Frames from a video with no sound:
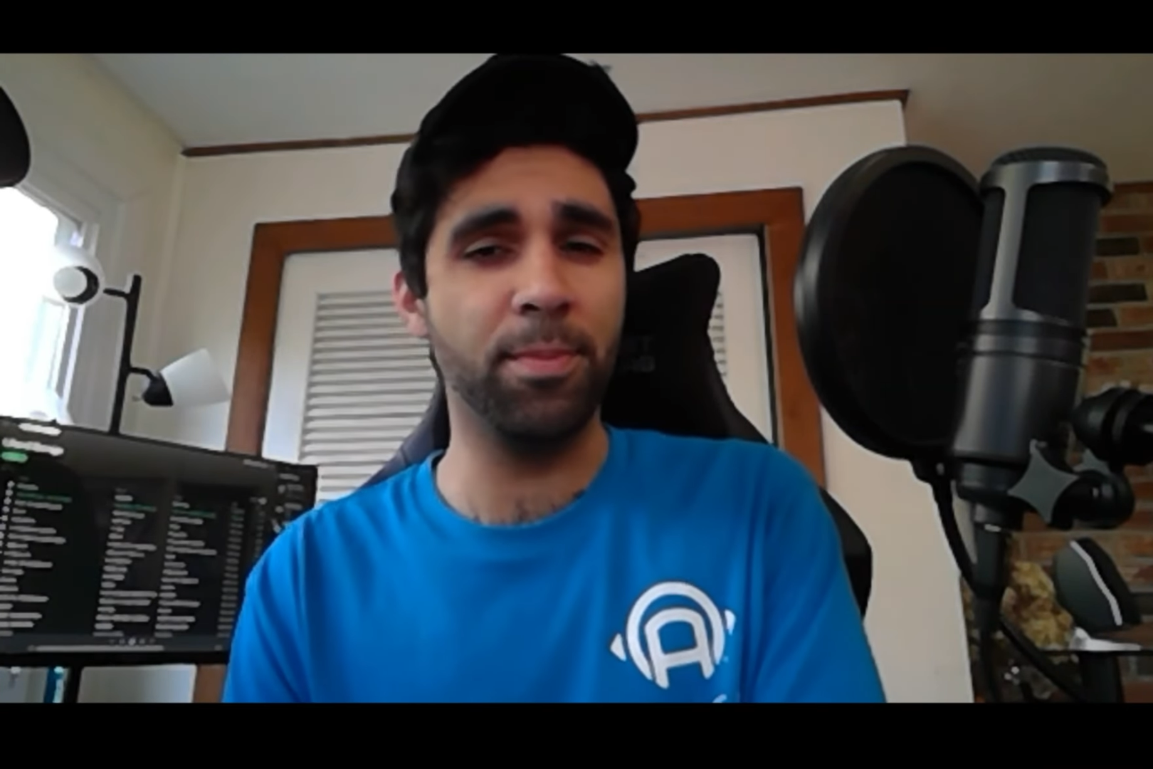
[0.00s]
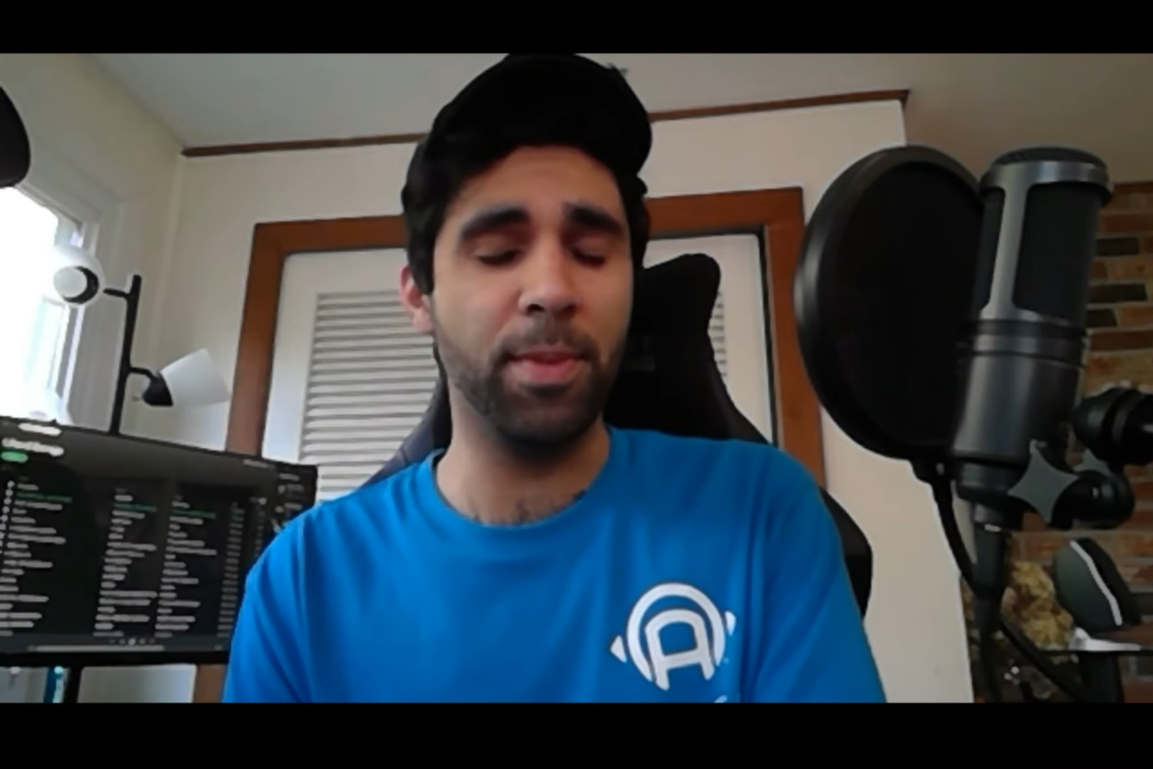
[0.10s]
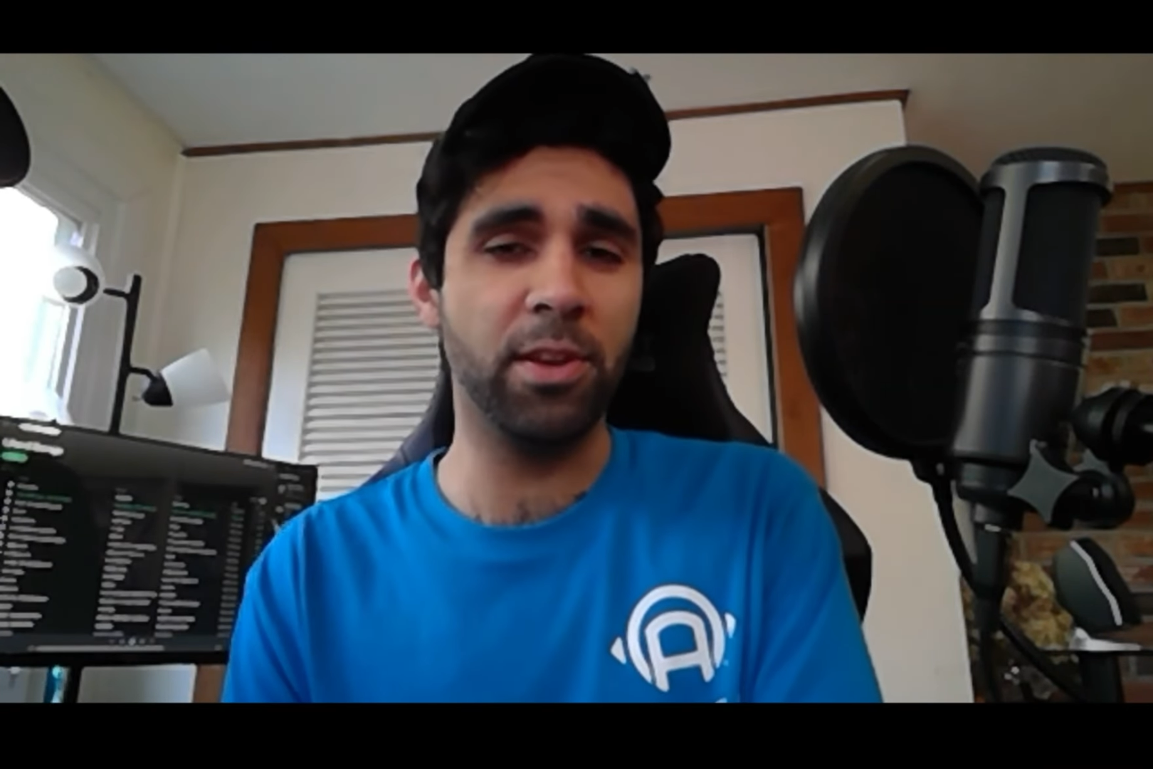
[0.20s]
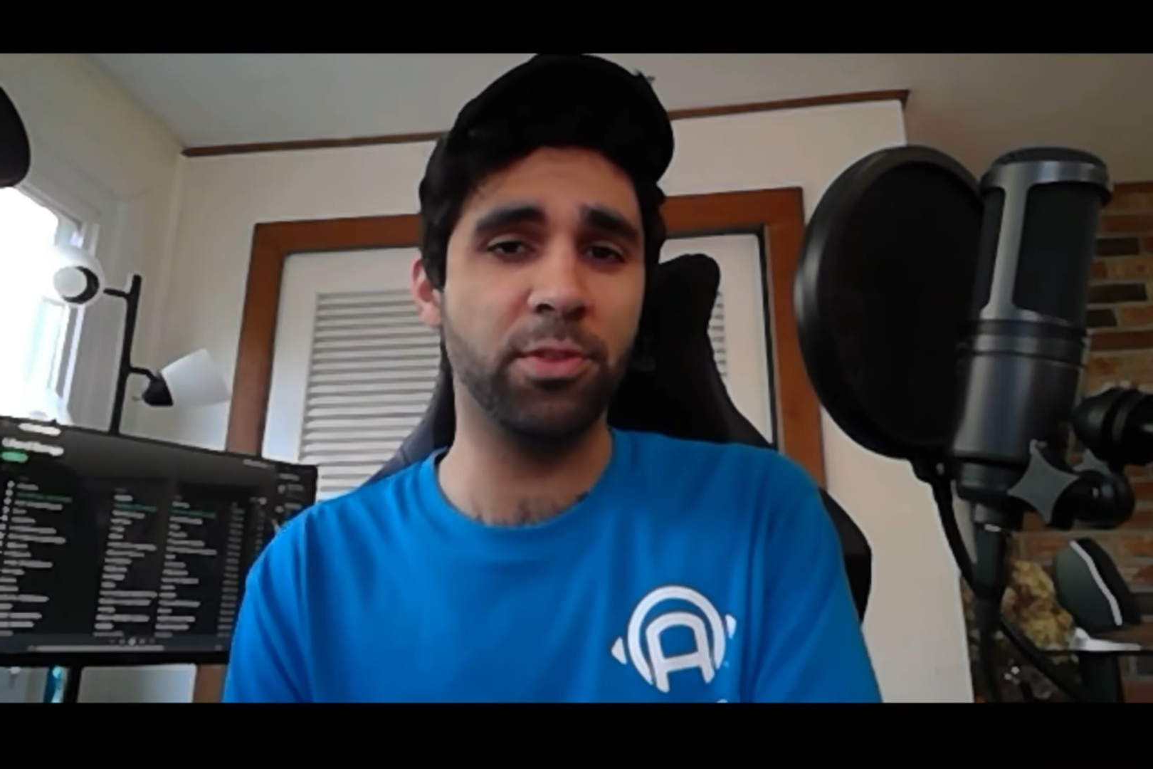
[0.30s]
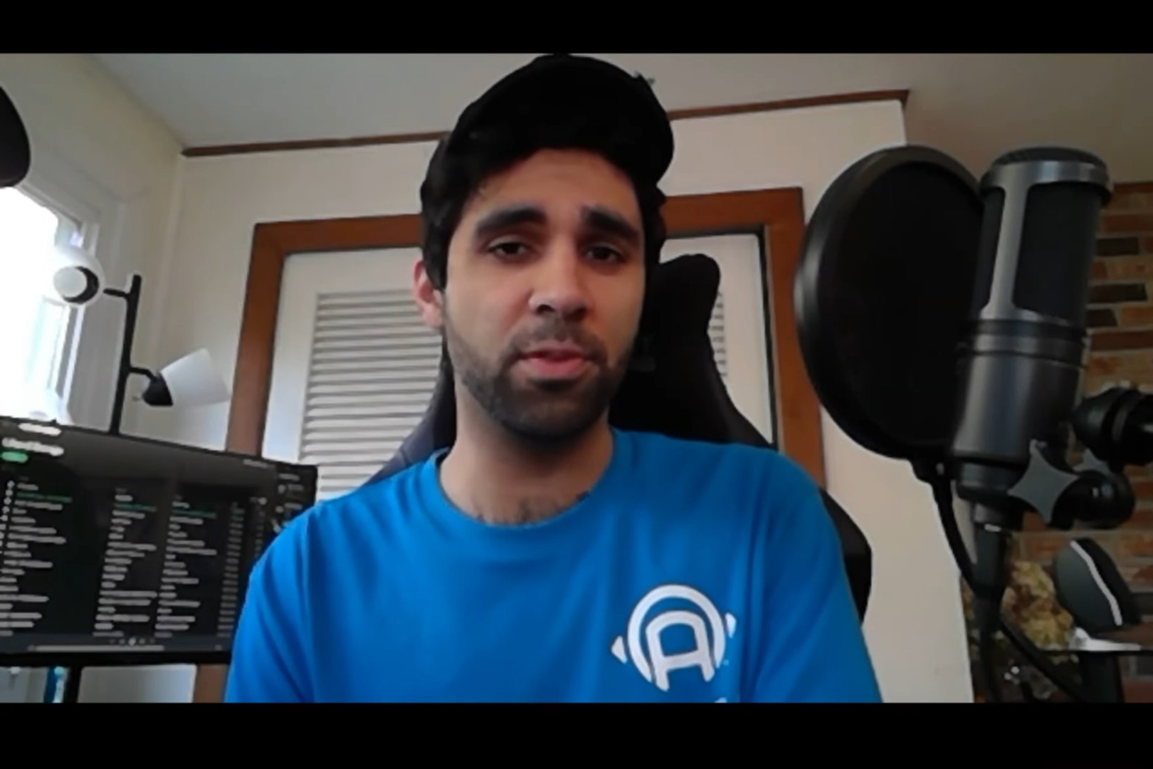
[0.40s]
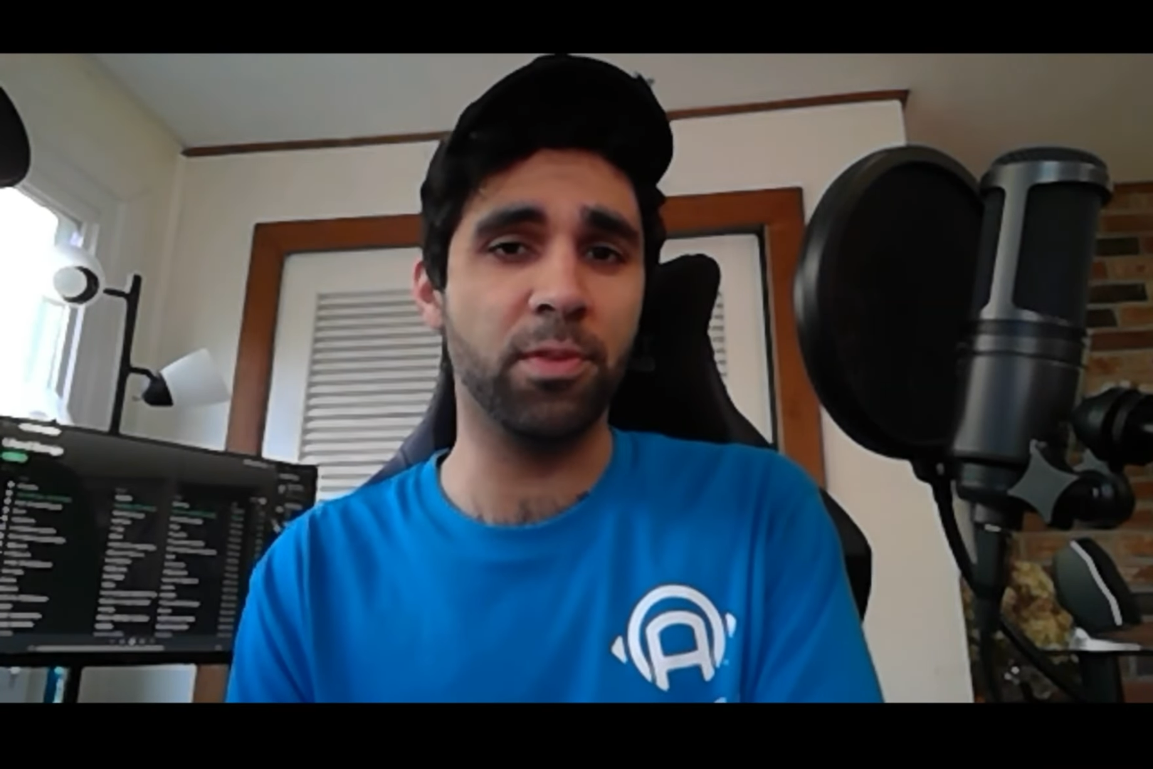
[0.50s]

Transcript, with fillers: manager